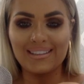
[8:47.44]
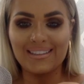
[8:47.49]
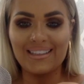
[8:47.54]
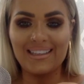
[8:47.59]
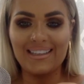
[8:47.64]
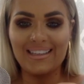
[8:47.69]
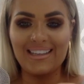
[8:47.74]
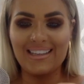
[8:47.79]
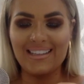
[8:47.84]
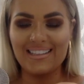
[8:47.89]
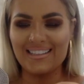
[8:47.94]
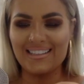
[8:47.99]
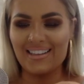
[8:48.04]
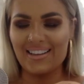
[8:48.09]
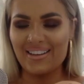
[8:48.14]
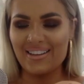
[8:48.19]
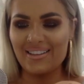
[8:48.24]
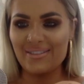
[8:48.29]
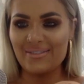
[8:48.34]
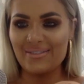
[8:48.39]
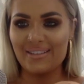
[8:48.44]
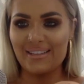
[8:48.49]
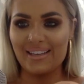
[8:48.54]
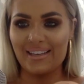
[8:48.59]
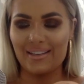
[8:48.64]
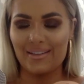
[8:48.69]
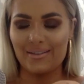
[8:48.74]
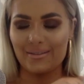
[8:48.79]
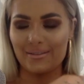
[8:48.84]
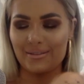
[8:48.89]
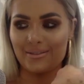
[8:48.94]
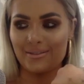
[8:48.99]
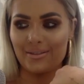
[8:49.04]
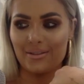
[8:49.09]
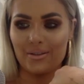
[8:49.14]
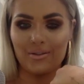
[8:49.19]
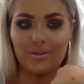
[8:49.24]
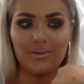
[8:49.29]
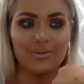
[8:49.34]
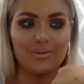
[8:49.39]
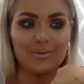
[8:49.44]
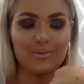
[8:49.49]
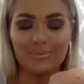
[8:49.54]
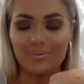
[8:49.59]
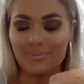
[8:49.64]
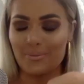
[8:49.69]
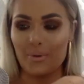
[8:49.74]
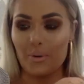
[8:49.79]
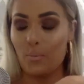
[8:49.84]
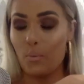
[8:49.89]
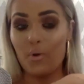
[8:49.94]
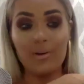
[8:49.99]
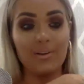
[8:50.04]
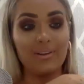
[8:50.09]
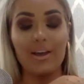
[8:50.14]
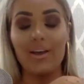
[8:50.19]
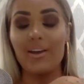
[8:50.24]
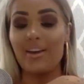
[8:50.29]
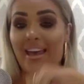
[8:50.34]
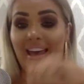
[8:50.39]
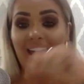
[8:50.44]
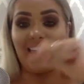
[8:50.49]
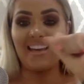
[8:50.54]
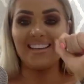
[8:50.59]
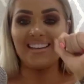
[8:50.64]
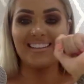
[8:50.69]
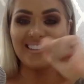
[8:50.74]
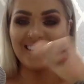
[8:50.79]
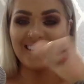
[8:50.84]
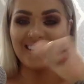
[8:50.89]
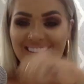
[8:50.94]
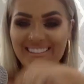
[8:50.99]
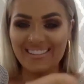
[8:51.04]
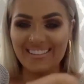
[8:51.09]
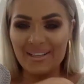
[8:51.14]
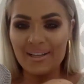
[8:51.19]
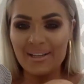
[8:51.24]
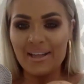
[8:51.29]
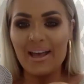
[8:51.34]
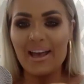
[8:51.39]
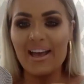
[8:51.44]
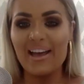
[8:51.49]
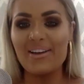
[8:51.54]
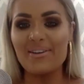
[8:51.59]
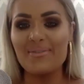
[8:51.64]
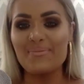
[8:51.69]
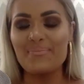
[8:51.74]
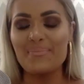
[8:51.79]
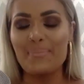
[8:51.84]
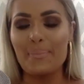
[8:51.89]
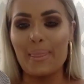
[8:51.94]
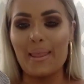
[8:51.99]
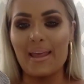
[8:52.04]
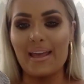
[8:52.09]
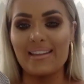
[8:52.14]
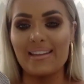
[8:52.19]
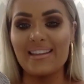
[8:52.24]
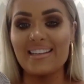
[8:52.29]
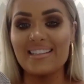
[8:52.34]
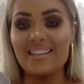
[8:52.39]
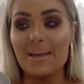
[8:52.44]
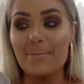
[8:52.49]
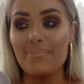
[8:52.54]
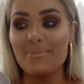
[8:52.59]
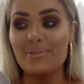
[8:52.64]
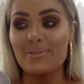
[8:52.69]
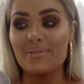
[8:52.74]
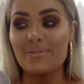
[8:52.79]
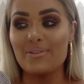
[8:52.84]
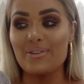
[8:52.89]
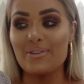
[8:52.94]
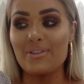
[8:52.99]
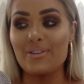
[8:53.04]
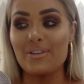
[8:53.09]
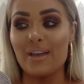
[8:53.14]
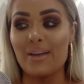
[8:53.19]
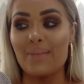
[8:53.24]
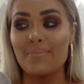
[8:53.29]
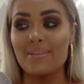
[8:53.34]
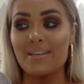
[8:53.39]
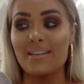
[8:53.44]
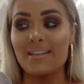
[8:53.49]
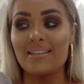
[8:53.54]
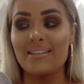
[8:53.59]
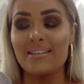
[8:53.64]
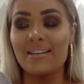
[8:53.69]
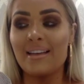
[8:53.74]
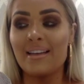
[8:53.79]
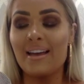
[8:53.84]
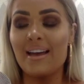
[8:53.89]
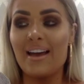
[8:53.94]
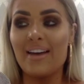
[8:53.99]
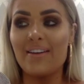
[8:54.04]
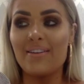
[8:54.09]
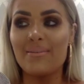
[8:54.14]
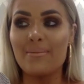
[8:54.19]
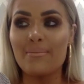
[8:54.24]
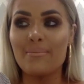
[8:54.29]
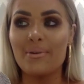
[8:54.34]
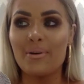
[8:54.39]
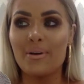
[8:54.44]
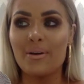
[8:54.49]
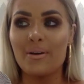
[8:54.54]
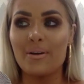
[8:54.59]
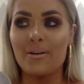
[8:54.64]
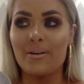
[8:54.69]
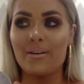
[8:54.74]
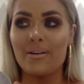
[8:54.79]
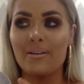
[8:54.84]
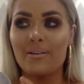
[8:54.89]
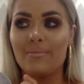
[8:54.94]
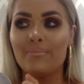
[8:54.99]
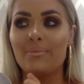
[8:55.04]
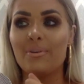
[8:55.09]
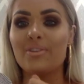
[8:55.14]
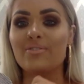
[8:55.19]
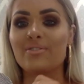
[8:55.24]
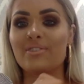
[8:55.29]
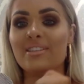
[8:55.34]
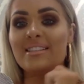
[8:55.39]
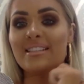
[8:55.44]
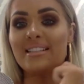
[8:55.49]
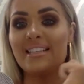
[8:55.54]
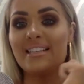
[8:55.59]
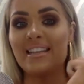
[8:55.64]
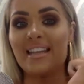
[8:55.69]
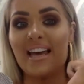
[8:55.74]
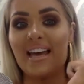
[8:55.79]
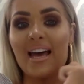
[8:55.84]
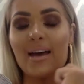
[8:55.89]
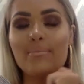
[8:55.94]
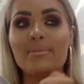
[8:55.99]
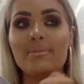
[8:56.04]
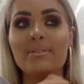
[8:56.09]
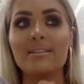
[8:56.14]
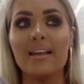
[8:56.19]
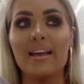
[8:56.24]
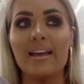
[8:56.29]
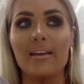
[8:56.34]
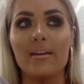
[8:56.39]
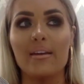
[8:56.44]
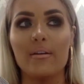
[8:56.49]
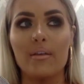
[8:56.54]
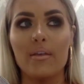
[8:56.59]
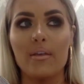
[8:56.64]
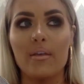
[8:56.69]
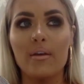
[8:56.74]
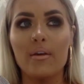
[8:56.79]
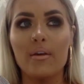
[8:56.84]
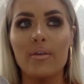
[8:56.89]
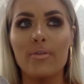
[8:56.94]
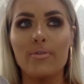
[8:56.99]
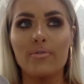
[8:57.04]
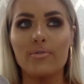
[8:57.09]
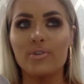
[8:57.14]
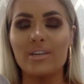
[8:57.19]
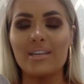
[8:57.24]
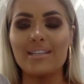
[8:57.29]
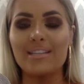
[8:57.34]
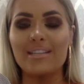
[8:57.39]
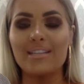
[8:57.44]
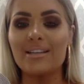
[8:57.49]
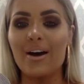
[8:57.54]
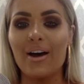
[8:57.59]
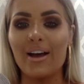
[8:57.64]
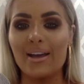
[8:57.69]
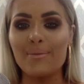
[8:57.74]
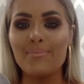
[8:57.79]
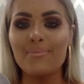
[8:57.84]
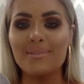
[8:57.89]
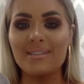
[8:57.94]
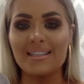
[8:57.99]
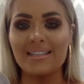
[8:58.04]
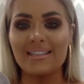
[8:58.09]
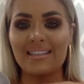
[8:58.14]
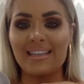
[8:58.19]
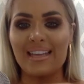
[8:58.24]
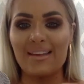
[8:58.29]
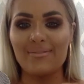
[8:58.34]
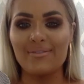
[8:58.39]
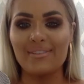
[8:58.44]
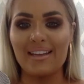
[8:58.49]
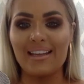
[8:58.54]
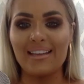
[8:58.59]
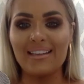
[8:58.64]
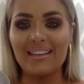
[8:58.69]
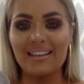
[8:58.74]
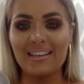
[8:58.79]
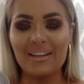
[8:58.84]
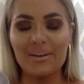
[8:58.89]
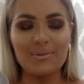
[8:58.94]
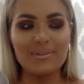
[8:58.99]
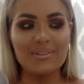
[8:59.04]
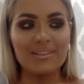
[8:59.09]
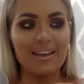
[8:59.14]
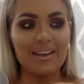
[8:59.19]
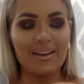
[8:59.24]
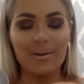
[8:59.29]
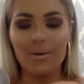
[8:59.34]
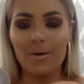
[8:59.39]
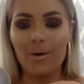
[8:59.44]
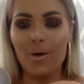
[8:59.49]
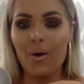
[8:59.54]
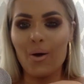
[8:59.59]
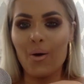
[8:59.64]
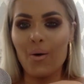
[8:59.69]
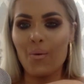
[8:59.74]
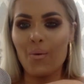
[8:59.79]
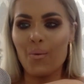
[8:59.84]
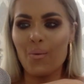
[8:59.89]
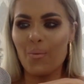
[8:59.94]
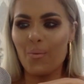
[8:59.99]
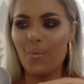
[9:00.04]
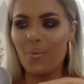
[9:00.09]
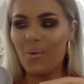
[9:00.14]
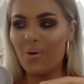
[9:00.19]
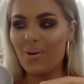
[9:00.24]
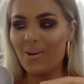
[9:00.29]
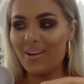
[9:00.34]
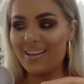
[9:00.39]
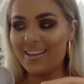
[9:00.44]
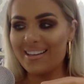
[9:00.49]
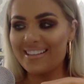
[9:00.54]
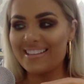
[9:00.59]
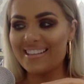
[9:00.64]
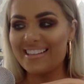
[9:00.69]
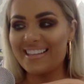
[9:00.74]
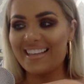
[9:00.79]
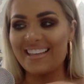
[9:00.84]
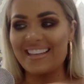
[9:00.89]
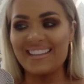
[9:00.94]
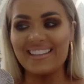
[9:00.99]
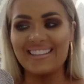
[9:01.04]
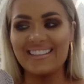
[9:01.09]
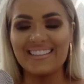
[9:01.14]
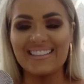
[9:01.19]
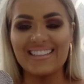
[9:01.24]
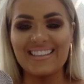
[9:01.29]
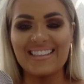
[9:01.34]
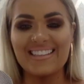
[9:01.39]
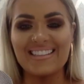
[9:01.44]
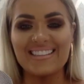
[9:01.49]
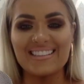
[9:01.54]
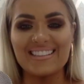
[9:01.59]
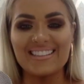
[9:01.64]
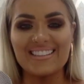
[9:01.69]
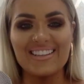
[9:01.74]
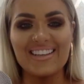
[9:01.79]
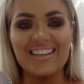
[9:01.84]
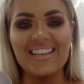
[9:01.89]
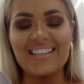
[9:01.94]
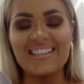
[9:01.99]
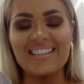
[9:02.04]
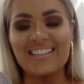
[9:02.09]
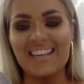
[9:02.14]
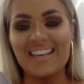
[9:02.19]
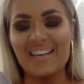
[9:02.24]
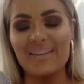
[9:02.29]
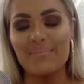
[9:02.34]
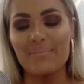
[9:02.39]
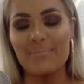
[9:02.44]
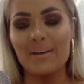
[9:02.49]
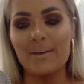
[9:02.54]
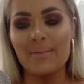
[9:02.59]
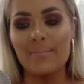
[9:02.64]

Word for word: It's kind of like, oh, what? Okay. And that's happened a few times. And I remember most recently that happened like 3 times in an evening. And I was like, what? Like, it's crazy. But